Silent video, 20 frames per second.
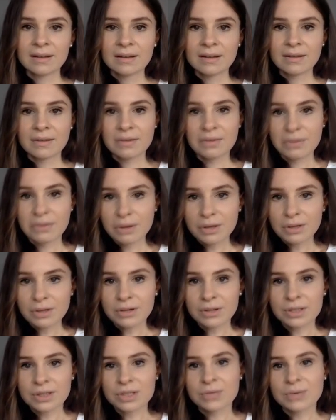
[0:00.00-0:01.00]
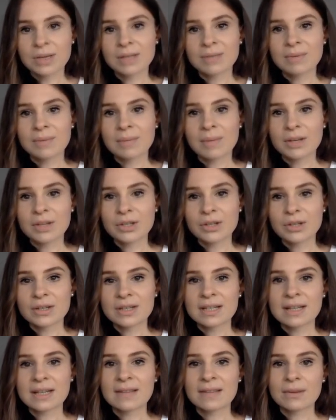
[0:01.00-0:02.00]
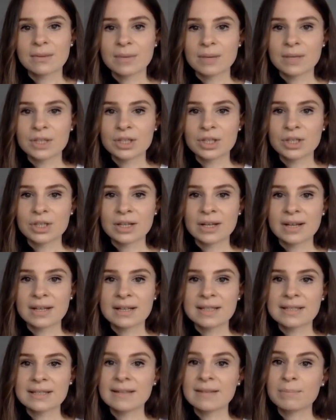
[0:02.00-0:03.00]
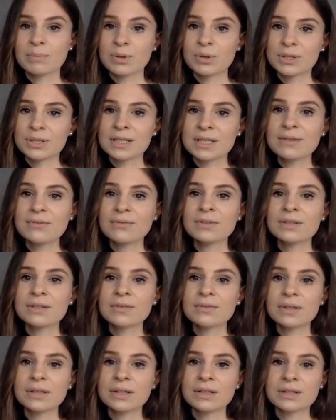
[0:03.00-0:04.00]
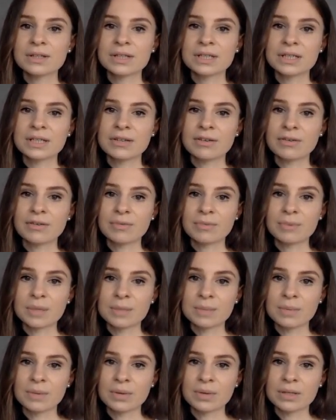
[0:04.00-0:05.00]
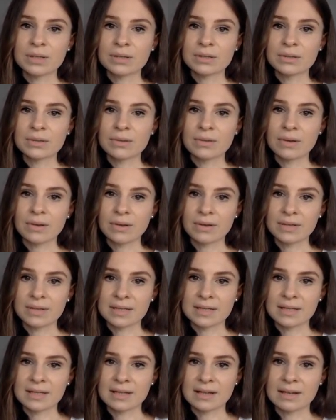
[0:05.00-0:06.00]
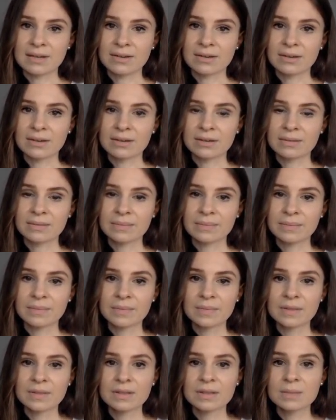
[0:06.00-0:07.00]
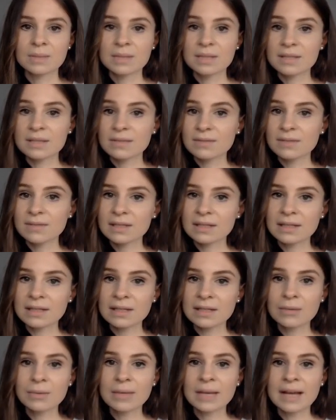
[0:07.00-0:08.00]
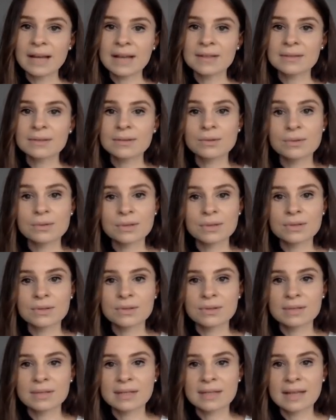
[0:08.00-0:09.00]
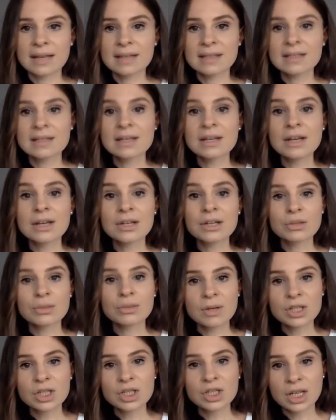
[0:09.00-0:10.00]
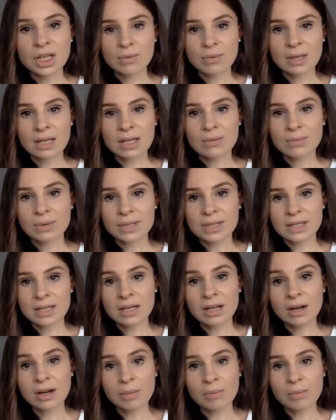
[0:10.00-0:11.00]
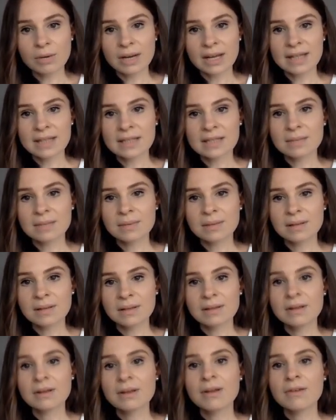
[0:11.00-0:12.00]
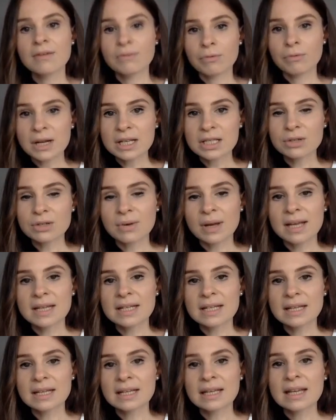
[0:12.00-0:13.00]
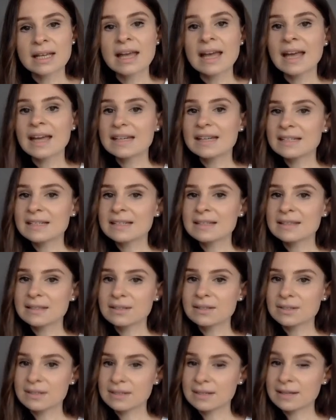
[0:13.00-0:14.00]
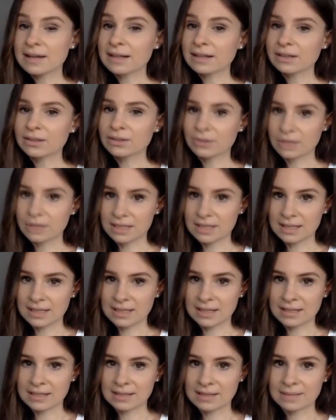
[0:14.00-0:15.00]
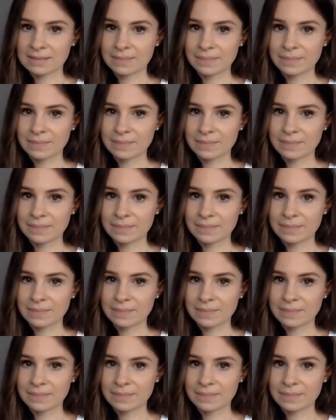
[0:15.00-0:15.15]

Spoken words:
The third construct we measured in the questionnaire is the perceived difficulty of responding to the consent dialogue. Specifically, we asked users to state to which degree it was incomprehensible, frustrating, and easy to select cookie settings.